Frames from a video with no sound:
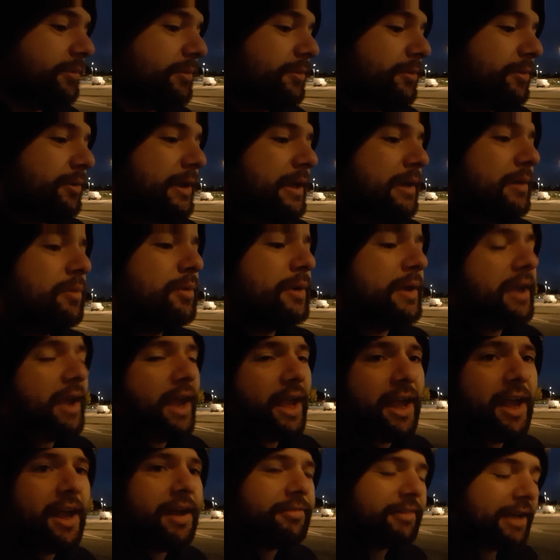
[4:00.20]
we
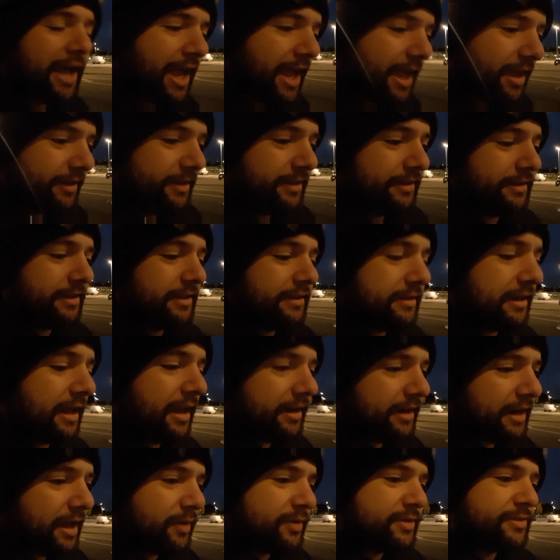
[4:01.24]
have added it,
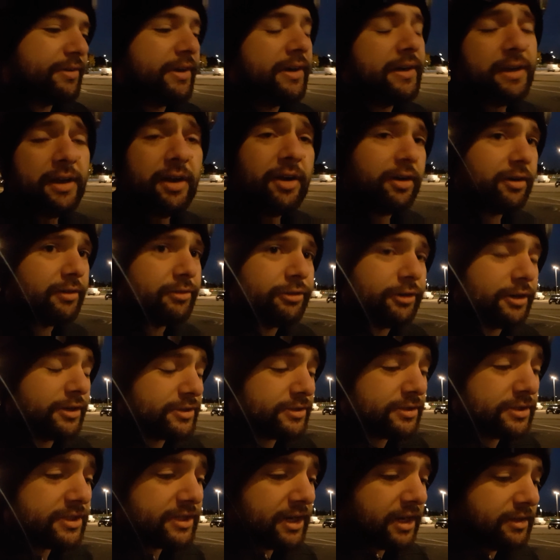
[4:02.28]
and now it's very hard for us
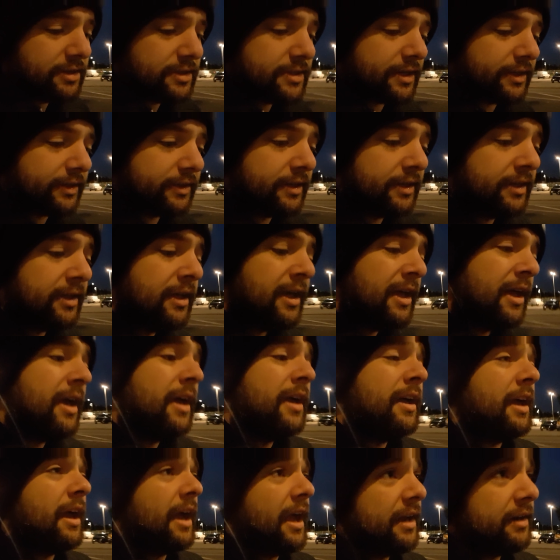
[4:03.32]
to change it.
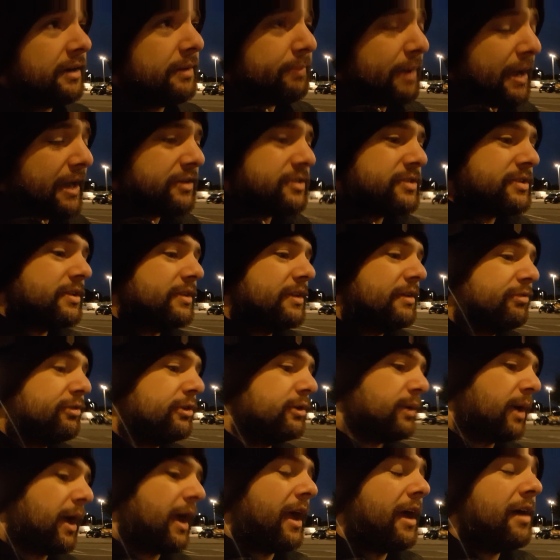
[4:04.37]
And imagine if
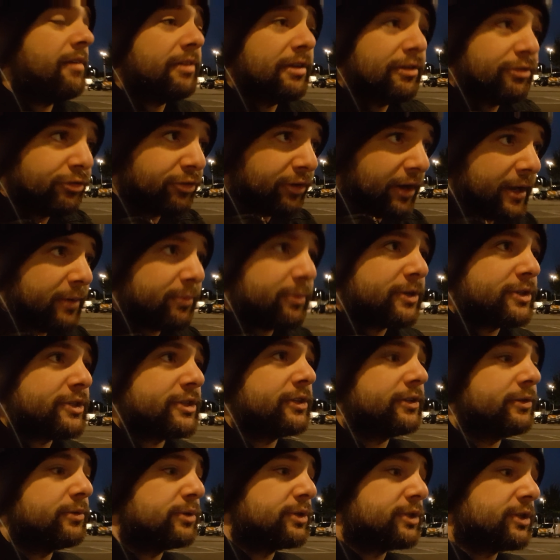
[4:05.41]
you have a framework
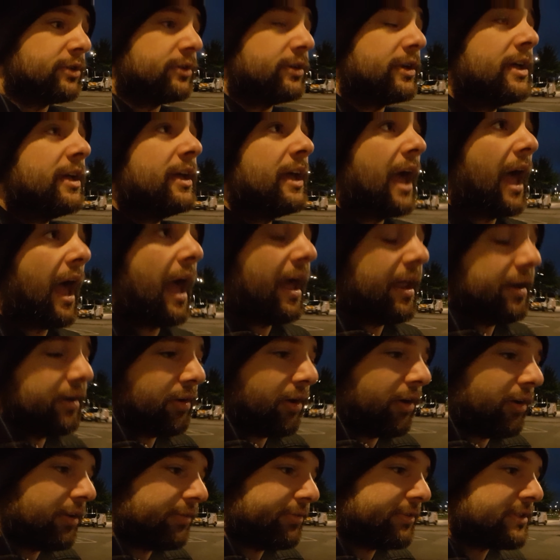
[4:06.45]
solution, and
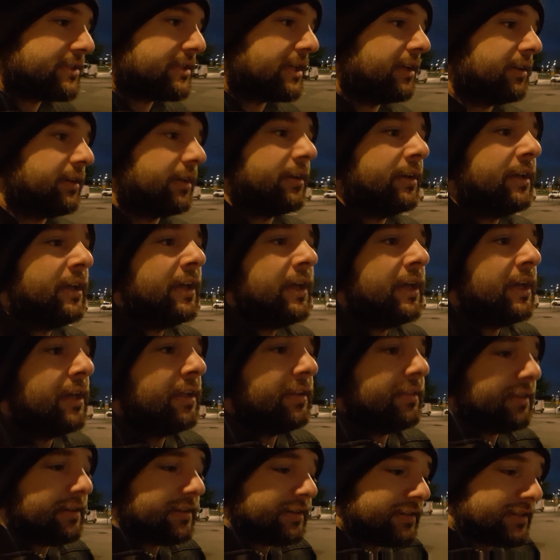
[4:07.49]
all of a sudden,
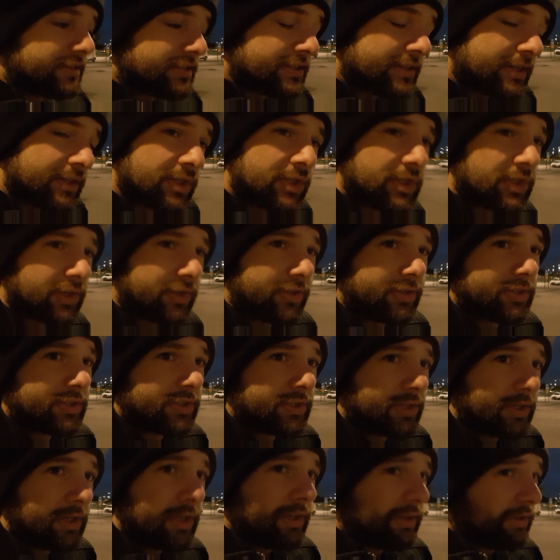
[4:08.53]
the
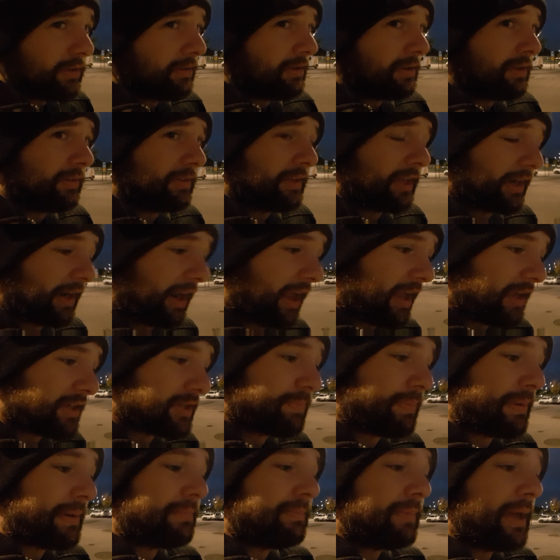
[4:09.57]
decisions that
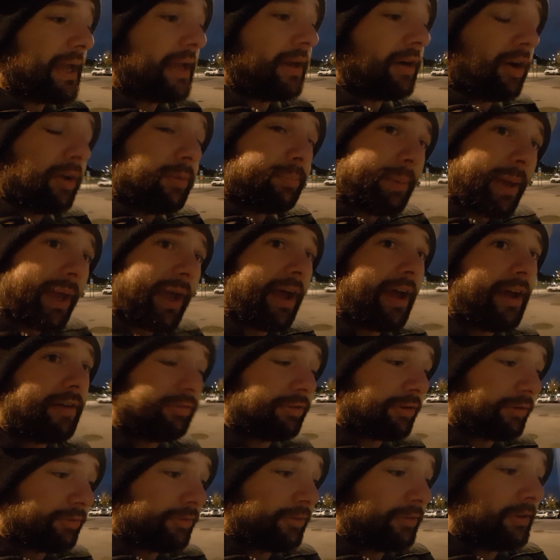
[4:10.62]
has been made on
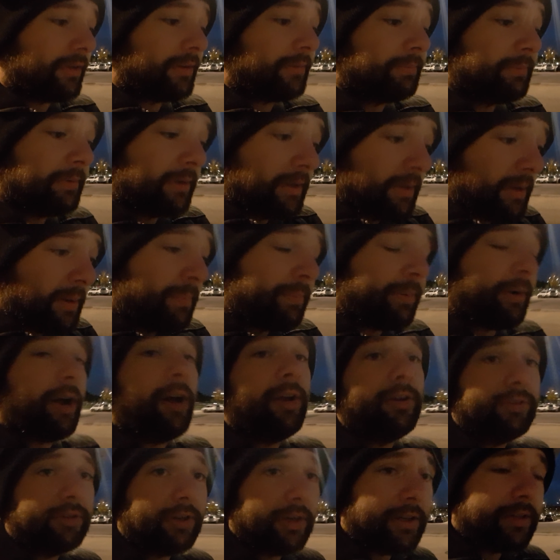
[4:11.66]
behalf of the
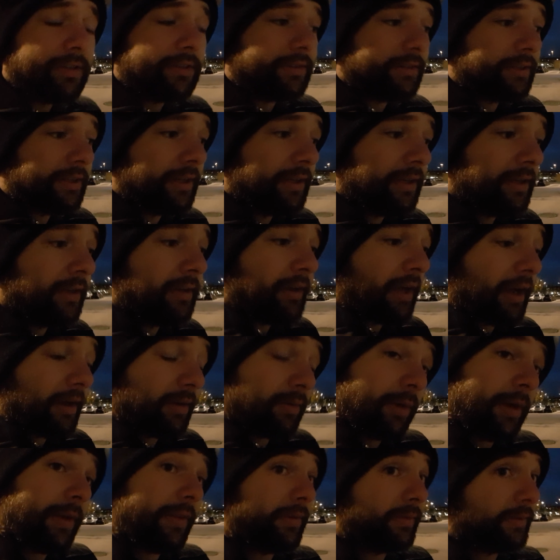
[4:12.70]
project,
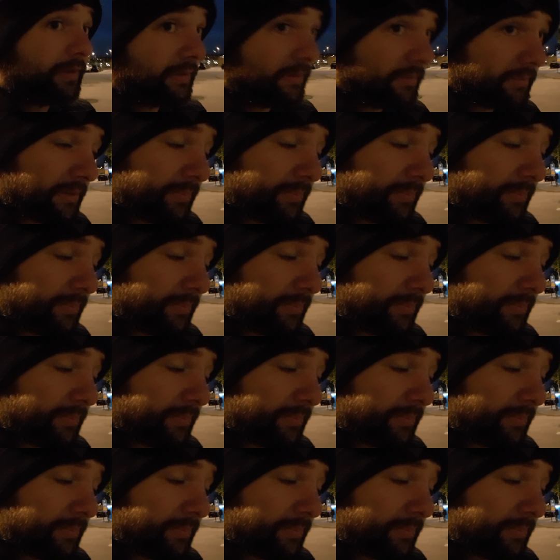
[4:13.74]
or rather the